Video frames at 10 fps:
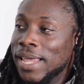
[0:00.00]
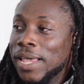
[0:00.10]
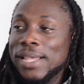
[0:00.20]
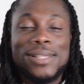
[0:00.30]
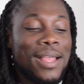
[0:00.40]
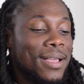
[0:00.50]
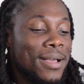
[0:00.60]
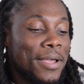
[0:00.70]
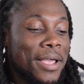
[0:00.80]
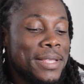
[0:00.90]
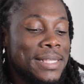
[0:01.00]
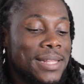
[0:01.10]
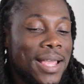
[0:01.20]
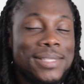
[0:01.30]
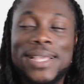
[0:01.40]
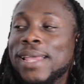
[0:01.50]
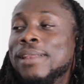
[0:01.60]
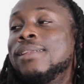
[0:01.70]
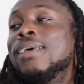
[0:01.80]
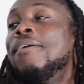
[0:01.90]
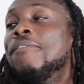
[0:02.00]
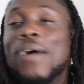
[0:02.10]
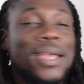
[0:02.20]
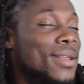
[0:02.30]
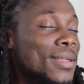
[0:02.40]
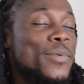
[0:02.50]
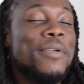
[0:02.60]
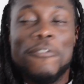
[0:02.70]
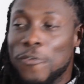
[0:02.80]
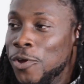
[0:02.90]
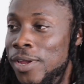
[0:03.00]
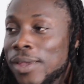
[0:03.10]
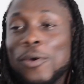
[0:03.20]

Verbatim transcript: It's like a it's like saying finally we're free.